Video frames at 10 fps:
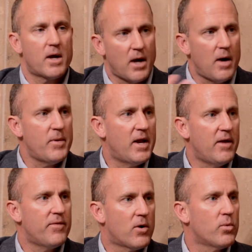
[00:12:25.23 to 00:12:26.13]

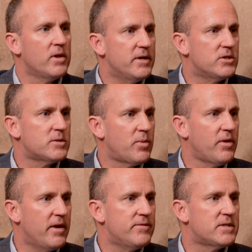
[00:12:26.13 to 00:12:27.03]
accommodate their religious
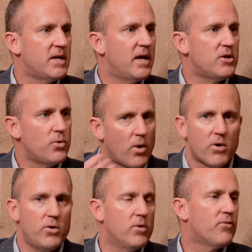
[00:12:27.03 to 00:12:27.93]
beliefs into
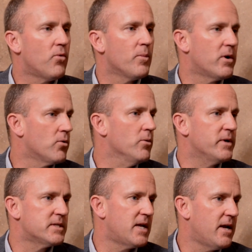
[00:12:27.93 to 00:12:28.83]
our uniform and
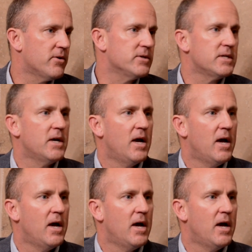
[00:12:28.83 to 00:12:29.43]
grooming standards.